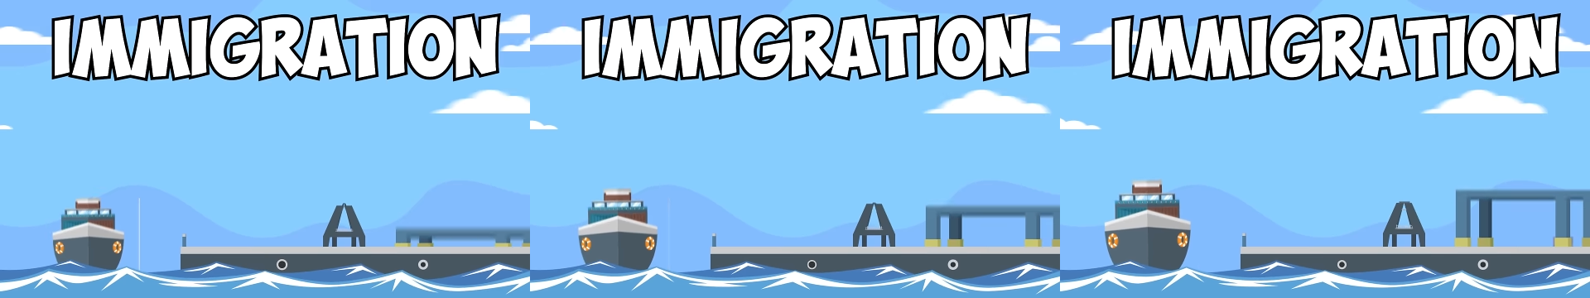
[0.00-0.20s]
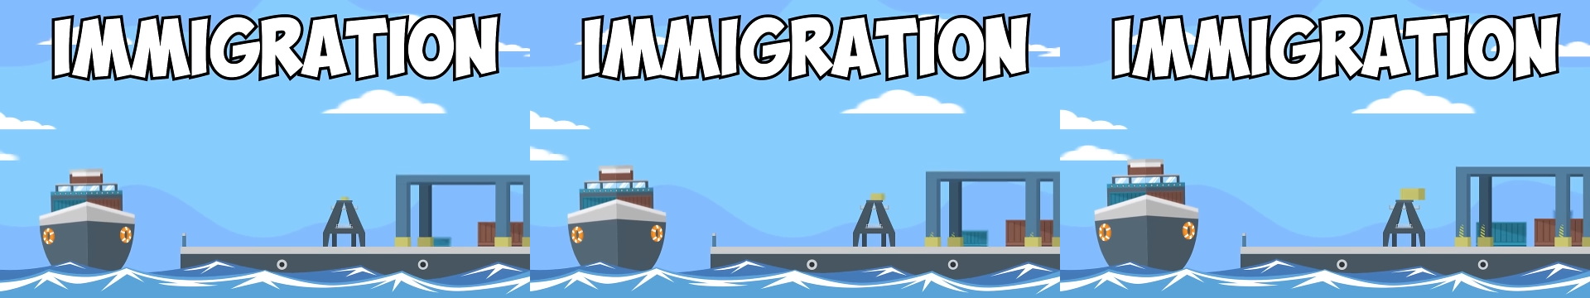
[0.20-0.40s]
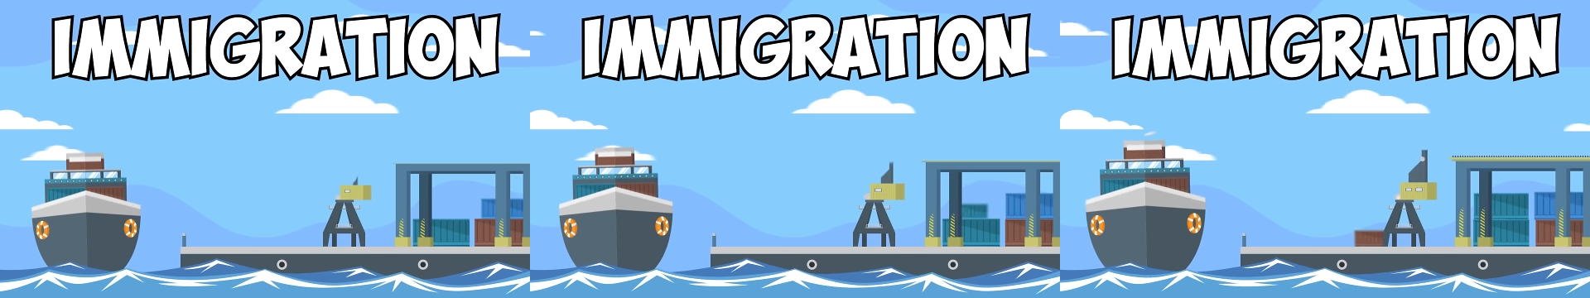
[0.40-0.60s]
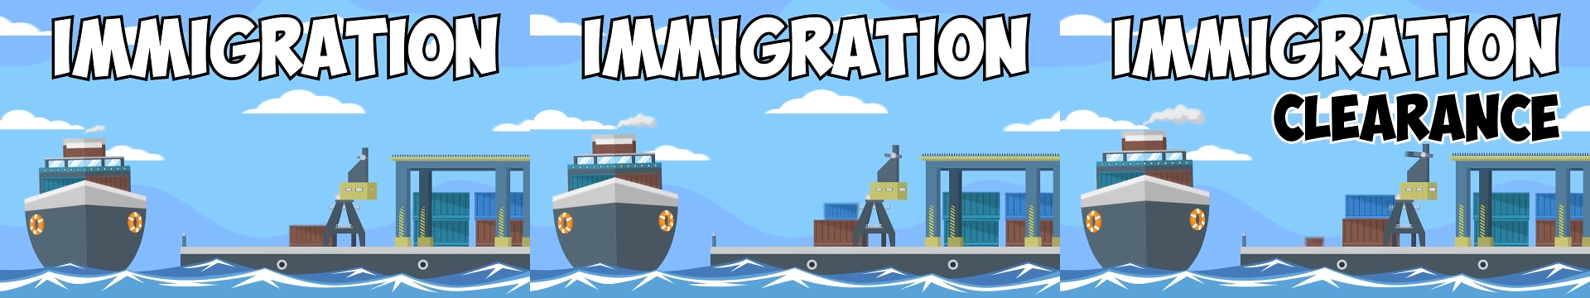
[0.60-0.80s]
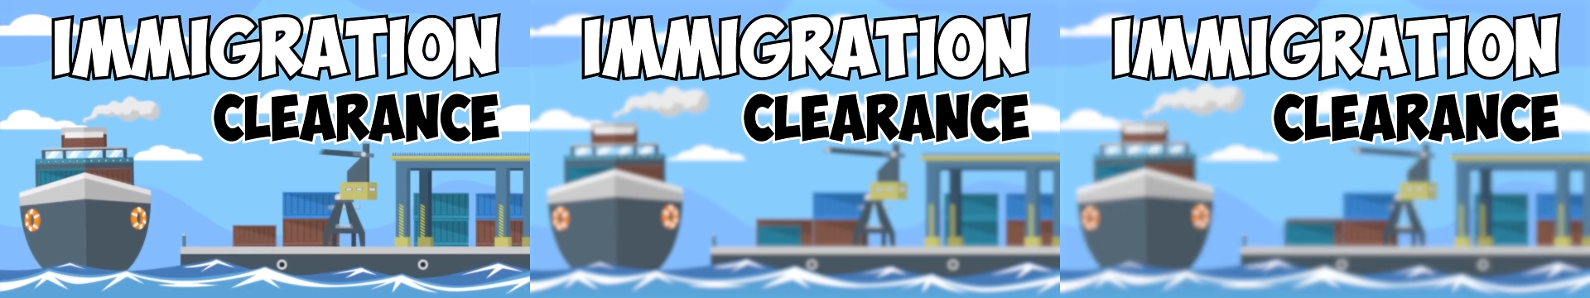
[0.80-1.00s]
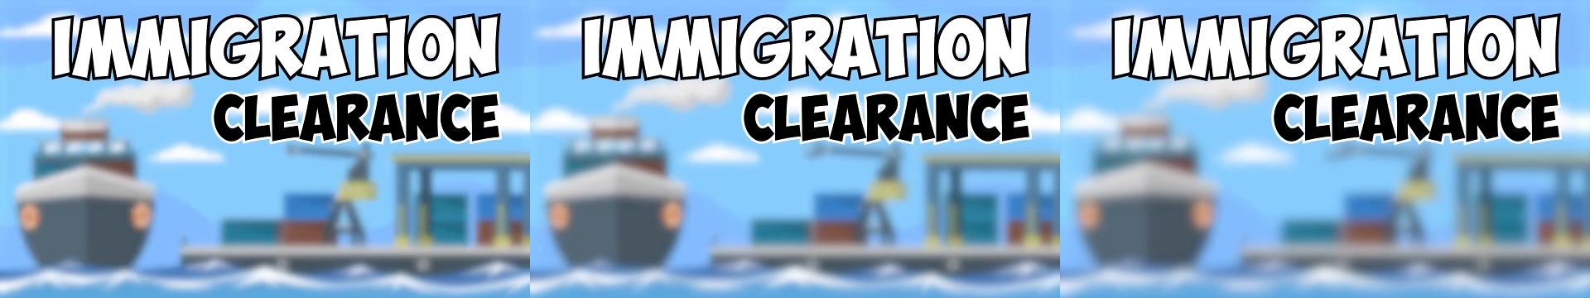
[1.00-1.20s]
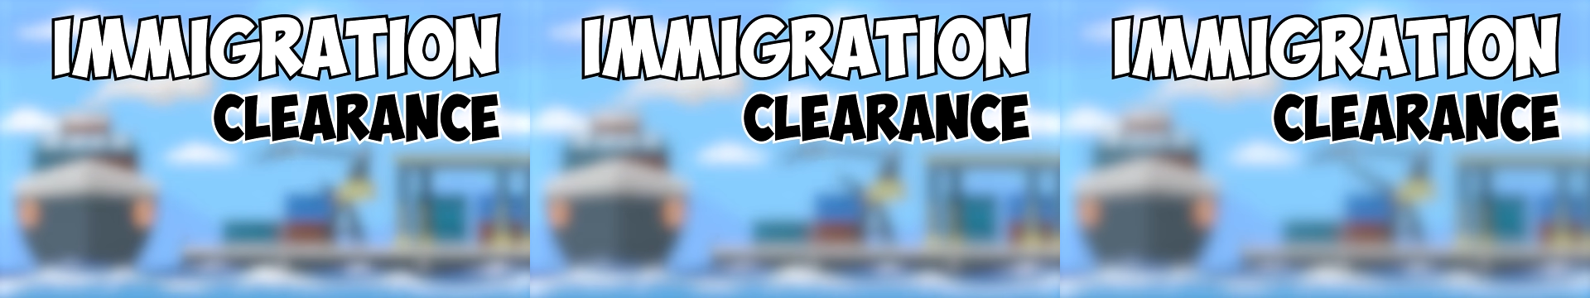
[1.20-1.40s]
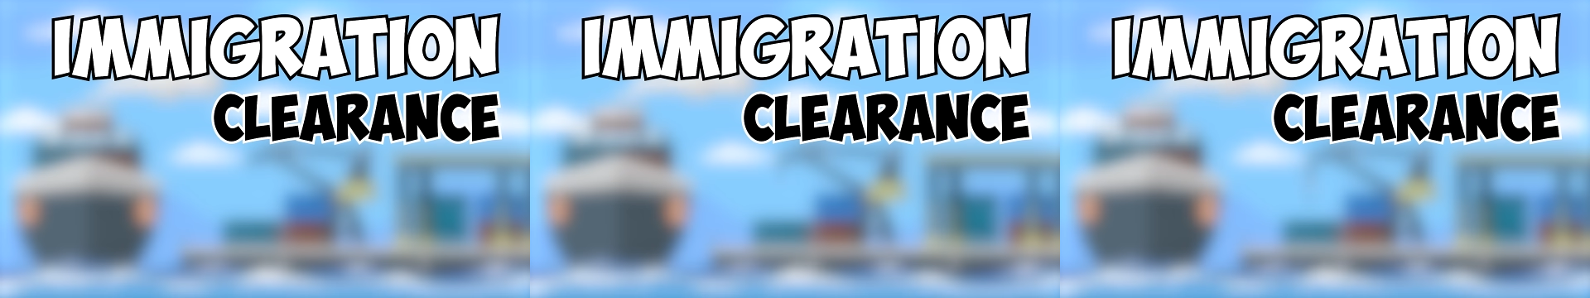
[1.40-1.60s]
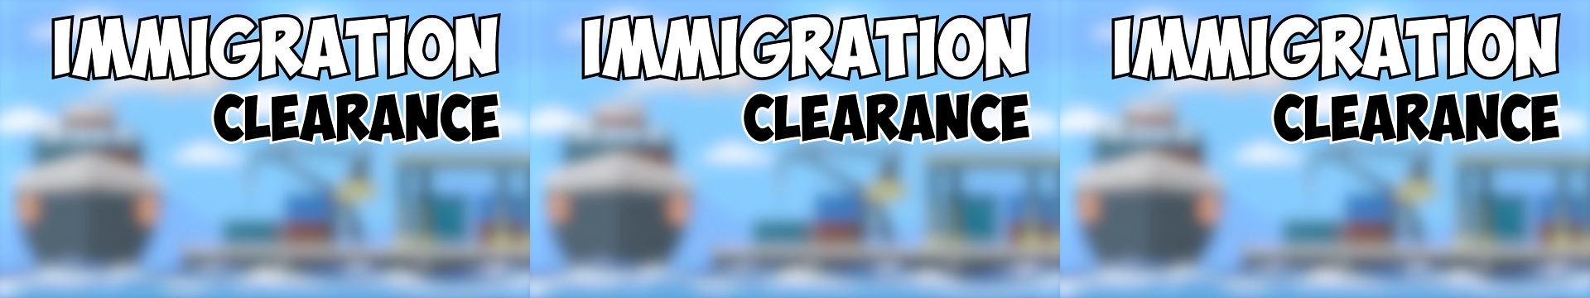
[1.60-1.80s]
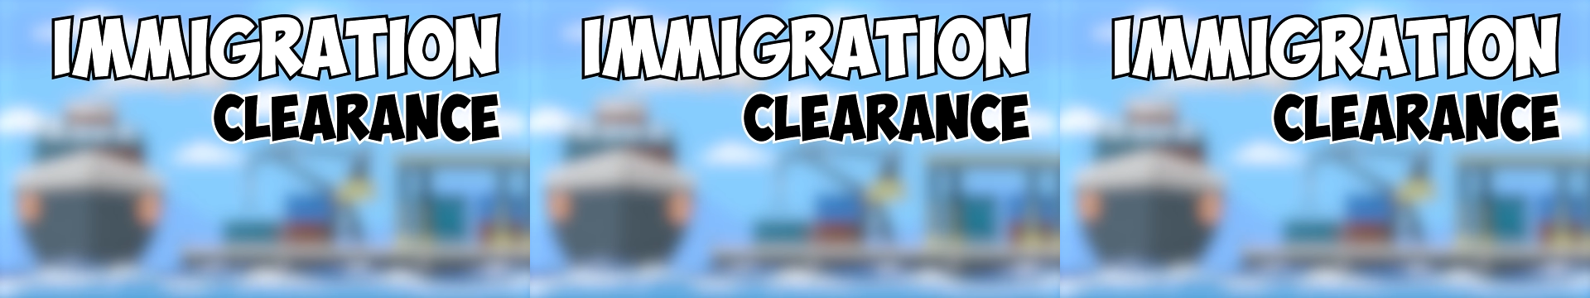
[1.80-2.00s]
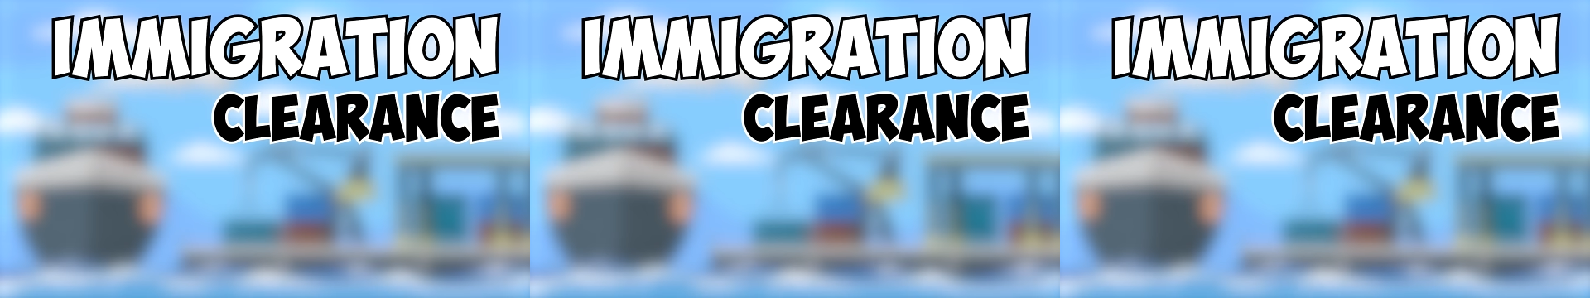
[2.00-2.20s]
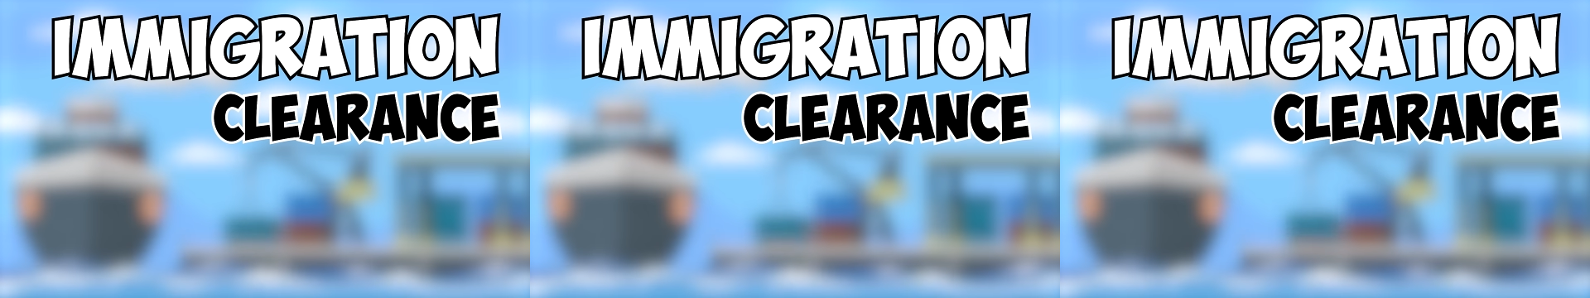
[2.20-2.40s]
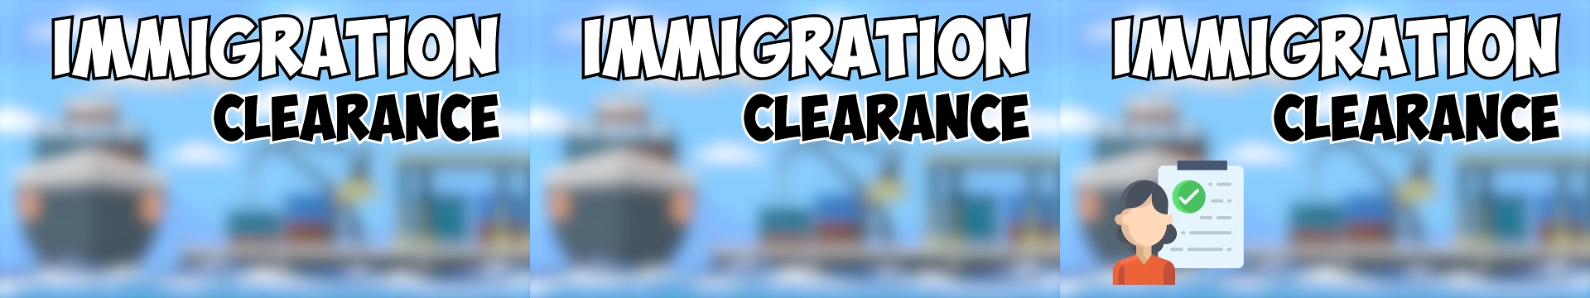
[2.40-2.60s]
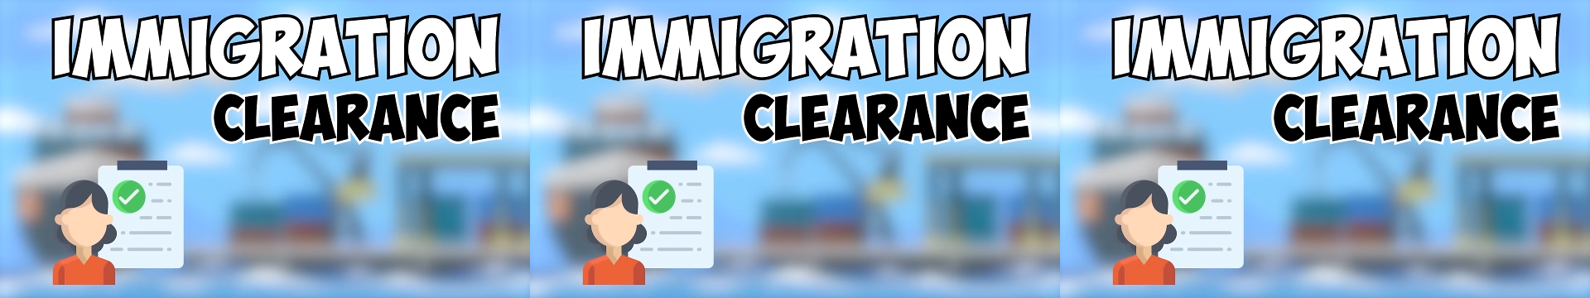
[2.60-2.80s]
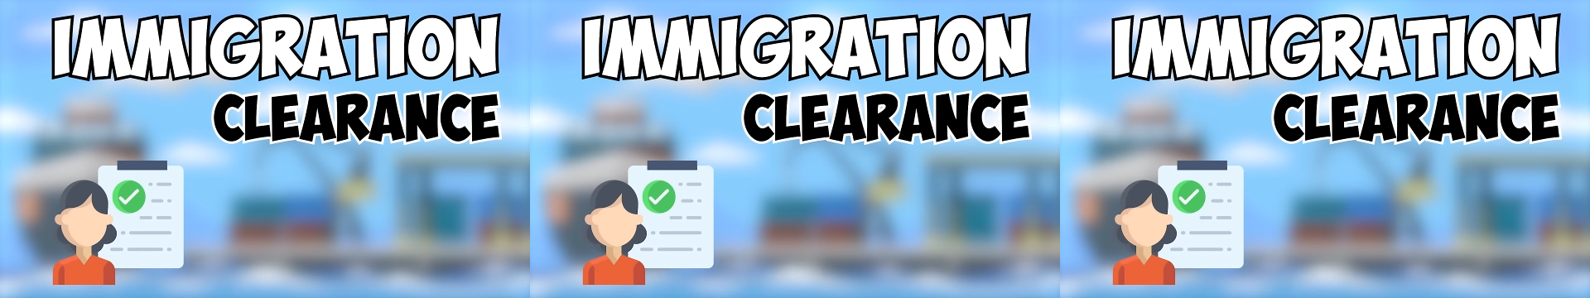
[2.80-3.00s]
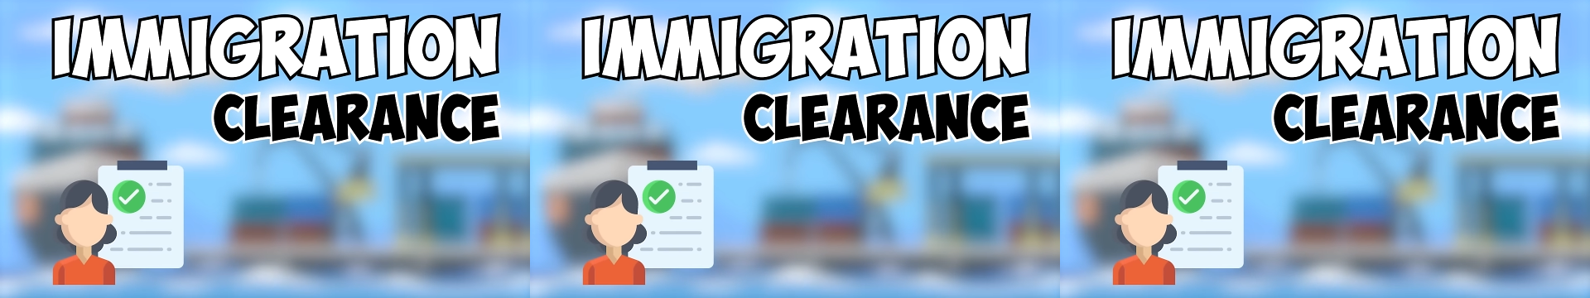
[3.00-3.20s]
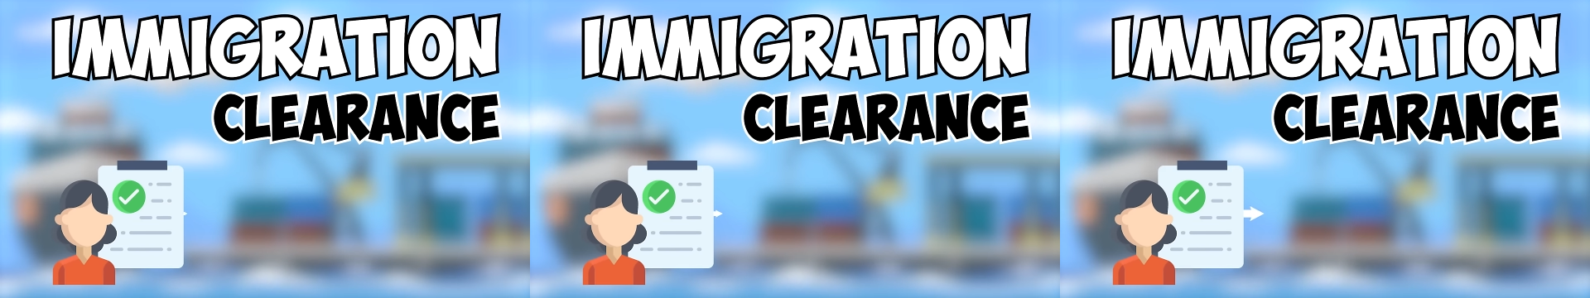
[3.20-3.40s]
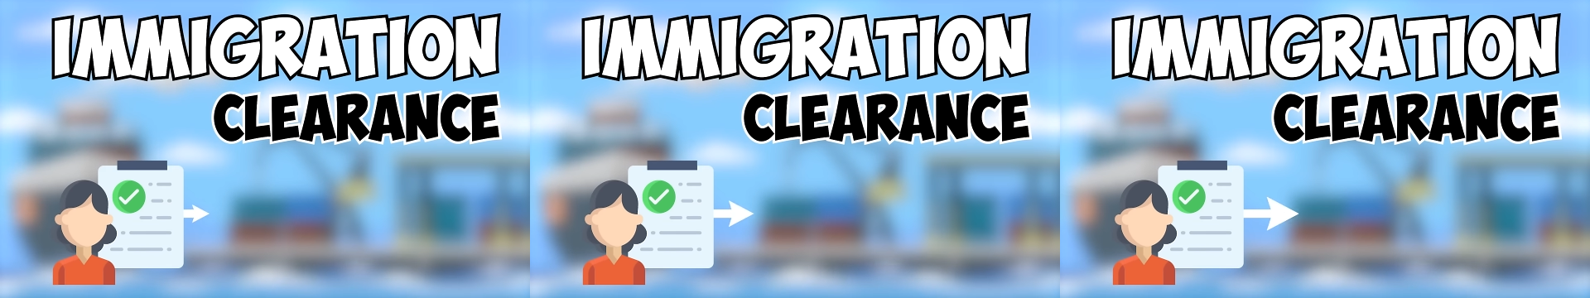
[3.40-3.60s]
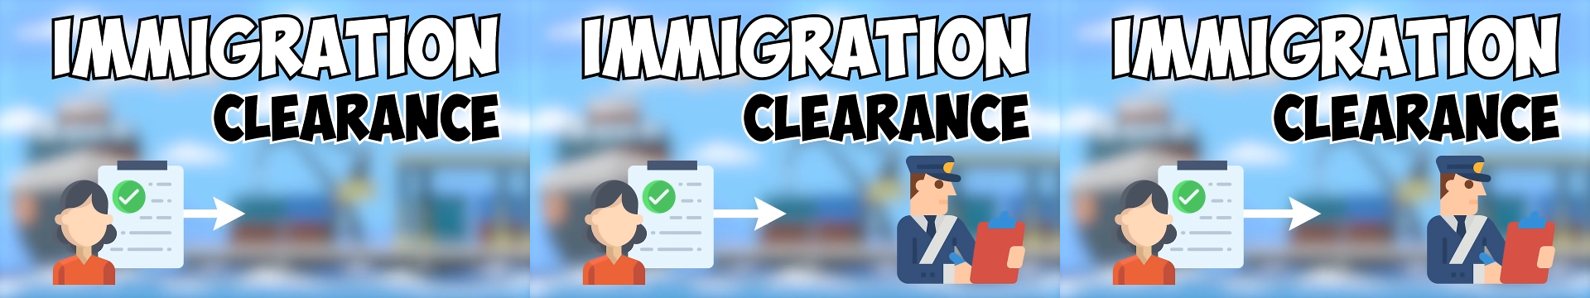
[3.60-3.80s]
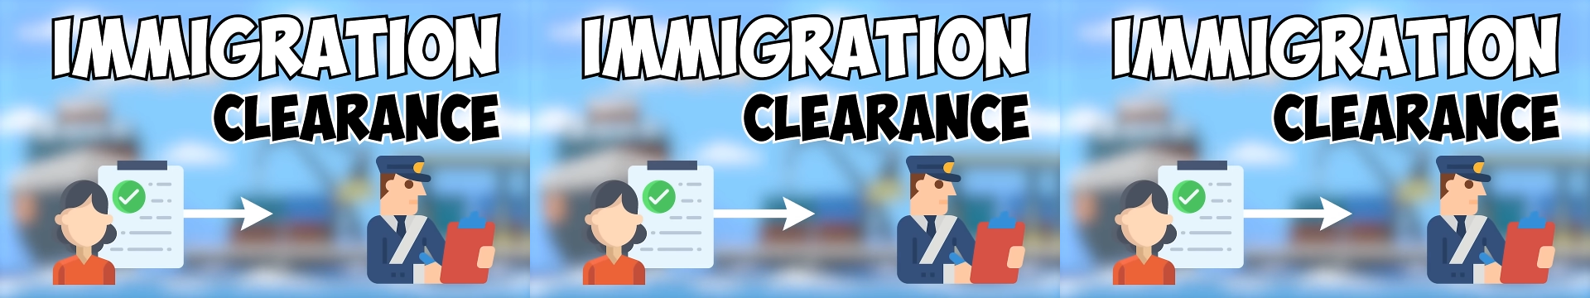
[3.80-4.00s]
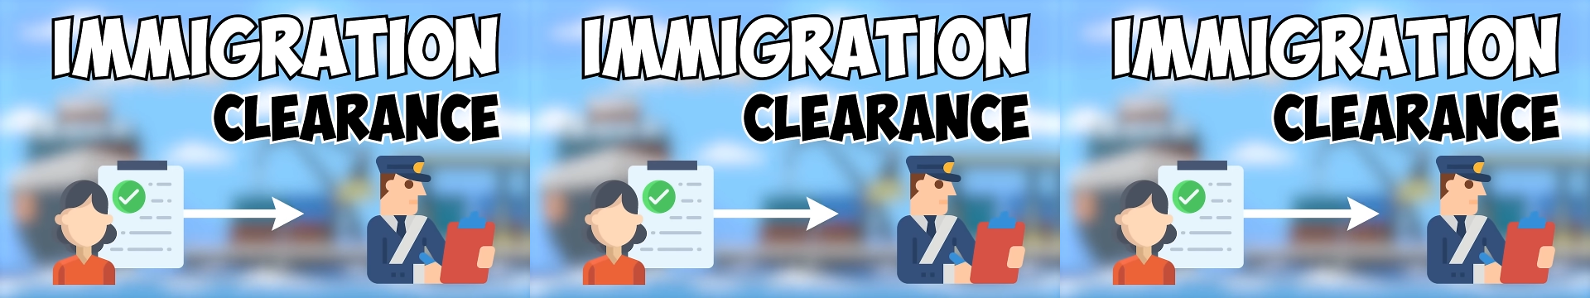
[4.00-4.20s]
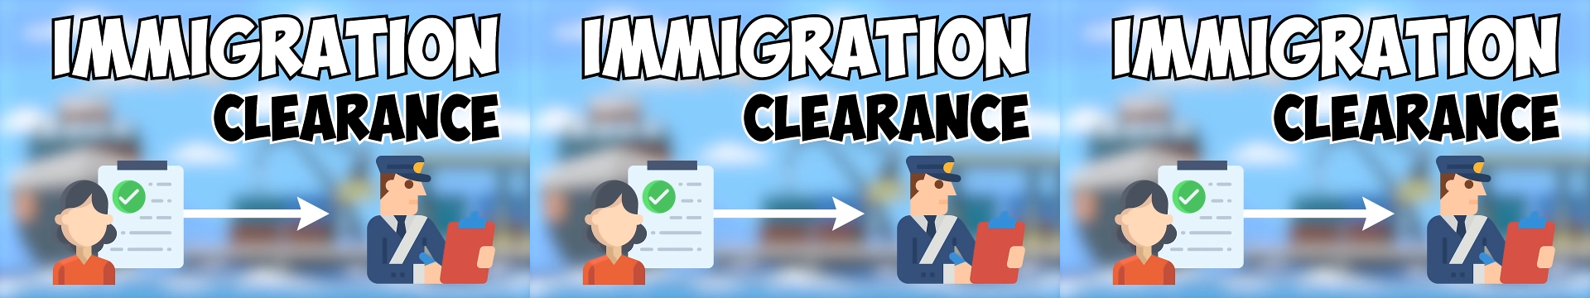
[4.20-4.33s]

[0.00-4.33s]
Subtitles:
(no speaker visible)